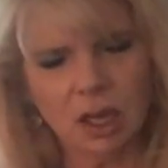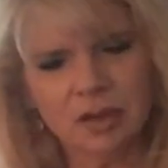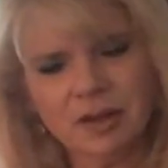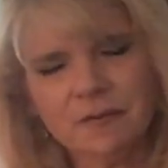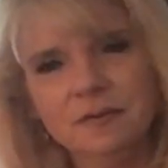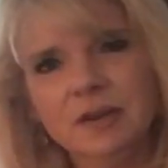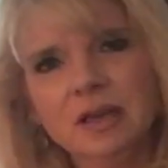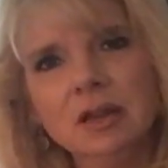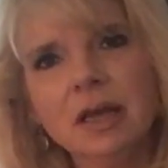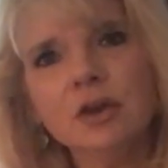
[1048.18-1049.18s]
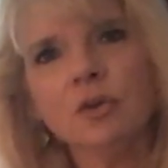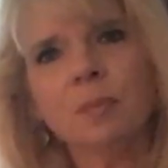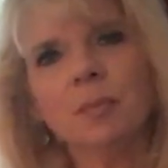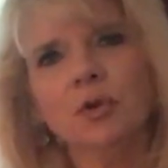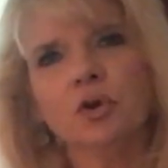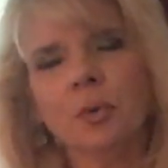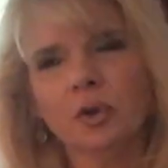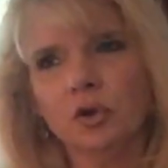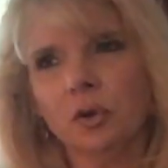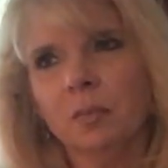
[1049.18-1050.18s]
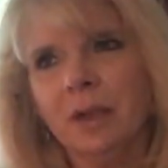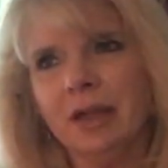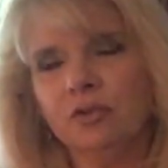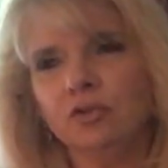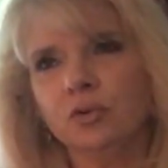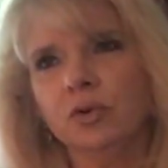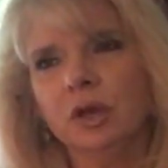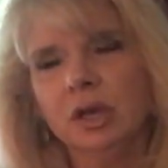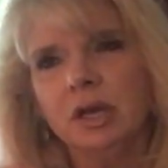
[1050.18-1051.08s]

And I feel like you're meant to